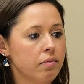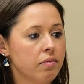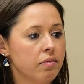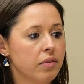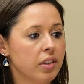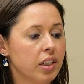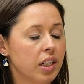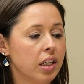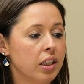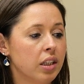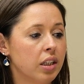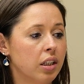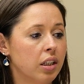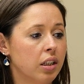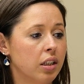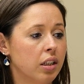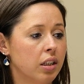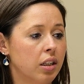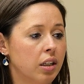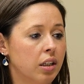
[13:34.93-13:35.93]
And
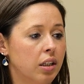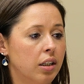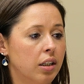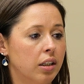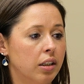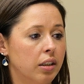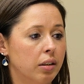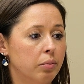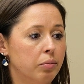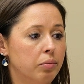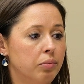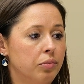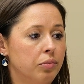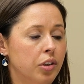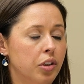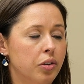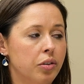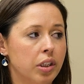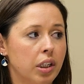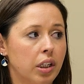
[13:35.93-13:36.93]
then
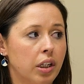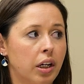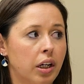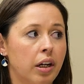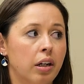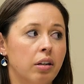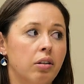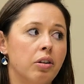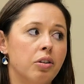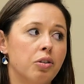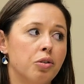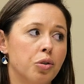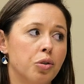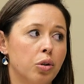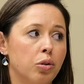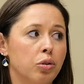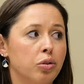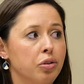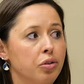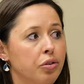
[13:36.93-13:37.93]
using head
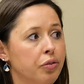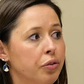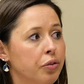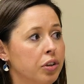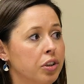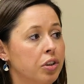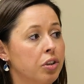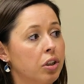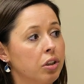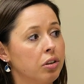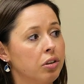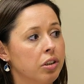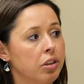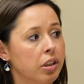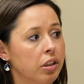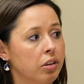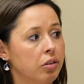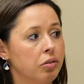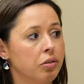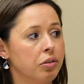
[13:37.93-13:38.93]
controls for turn
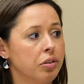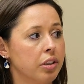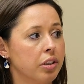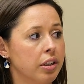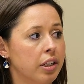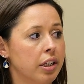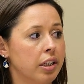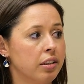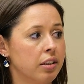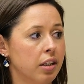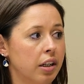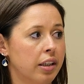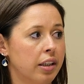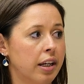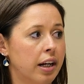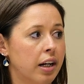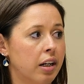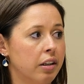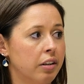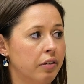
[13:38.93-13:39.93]
signals and things like
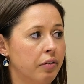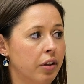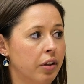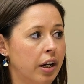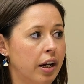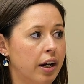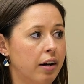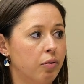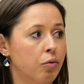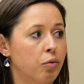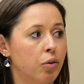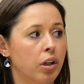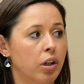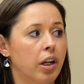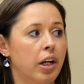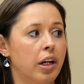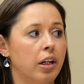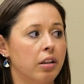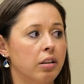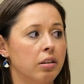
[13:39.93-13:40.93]
that. If they have one
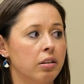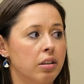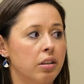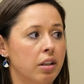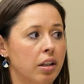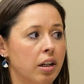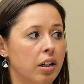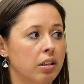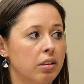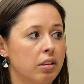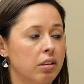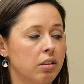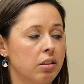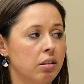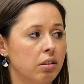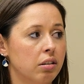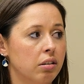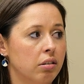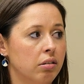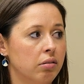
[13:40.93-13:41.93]
hand that's
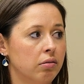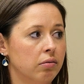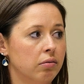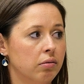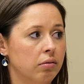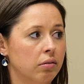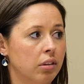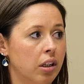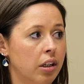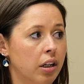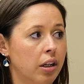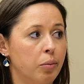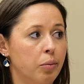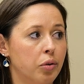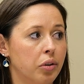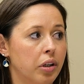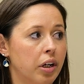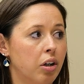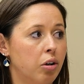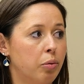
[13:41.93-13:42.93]

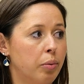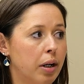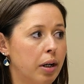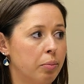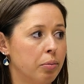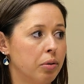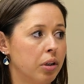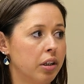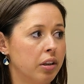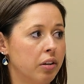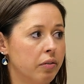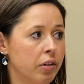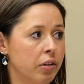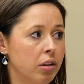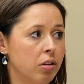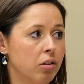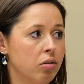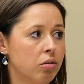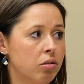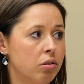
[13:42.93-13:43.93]
unable to help operate the
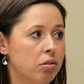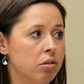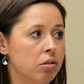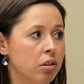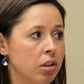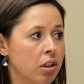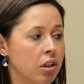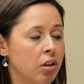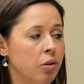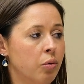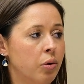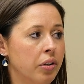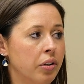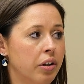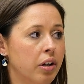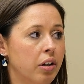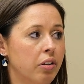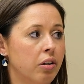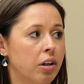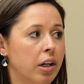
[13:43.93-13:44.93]
vehicle while
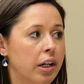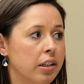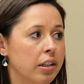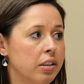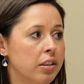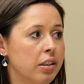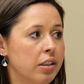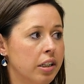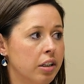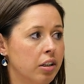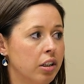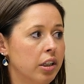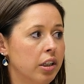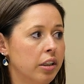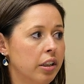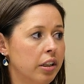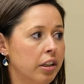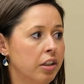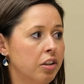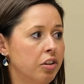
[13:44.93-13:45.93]
the other hand is steering,
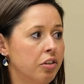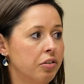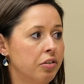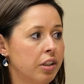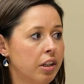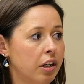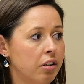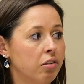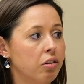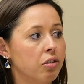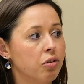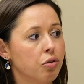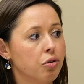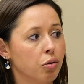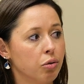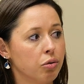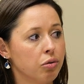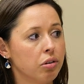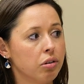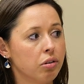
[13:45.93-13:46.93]
they can use head
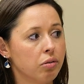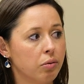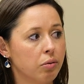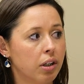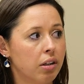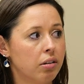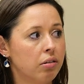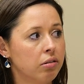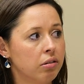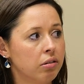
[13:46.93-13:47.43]
controls as well.